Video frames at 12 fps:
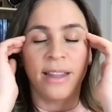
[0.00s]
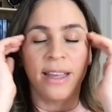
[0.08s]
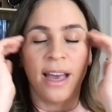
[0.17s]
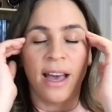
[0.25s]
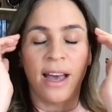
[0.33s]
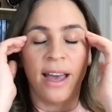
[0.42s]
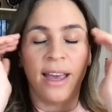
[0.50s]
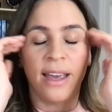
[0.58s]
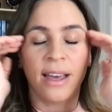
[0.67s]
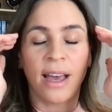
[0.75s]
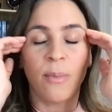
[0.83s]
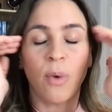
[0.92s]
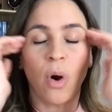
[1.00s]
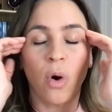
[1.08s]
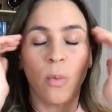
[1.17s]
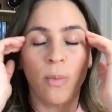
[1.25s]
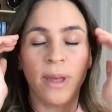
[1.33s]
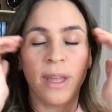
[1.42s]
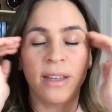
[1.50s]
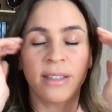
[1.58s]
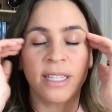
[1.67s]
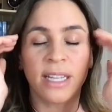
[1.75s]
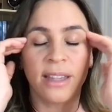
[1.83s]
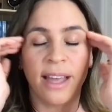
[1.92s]
of the eye, I'm open
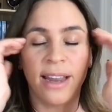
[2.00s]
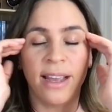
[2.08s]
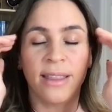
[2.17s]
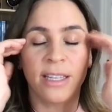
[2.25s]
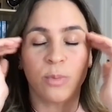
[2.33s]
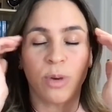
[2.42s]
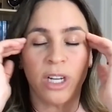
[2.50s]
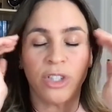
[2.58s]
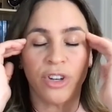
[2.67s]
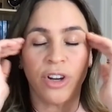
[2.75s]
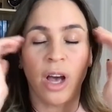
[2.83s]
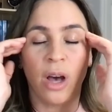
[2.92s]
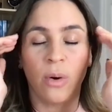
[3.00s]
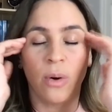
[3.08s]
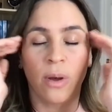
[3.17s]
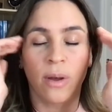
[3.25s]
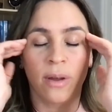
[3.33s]
to letting this pressure go.